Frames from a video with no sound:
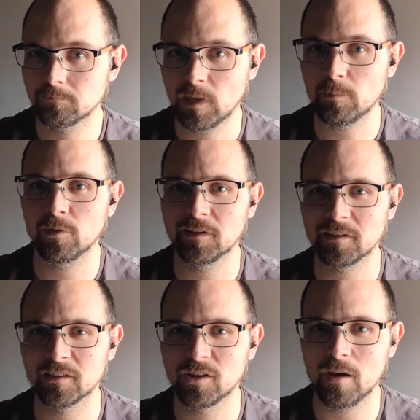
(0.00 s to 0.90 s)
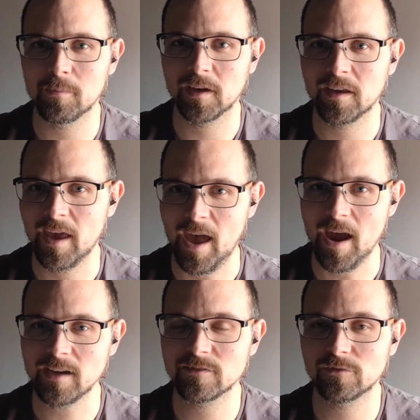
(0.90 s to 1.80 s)
that political topic
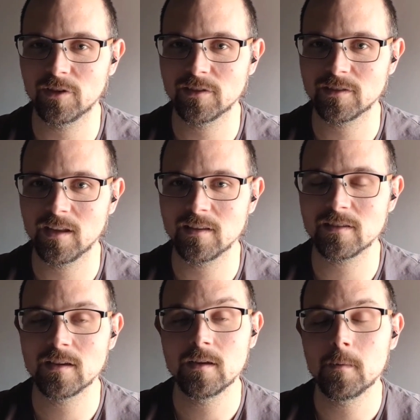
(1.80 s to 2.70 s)
X, for instance?